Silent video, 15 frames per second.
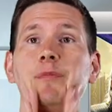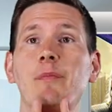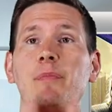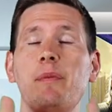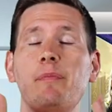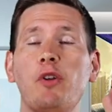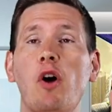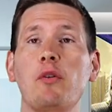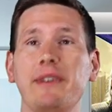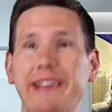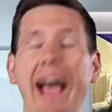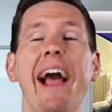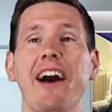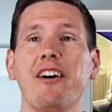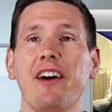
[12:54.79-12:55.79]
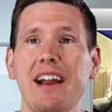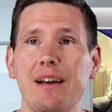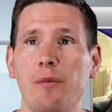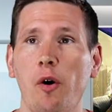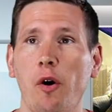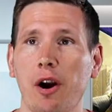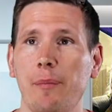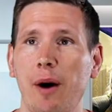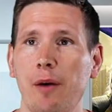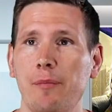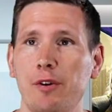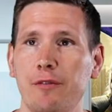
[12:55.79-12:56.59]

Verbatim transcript: but people don't care anymore about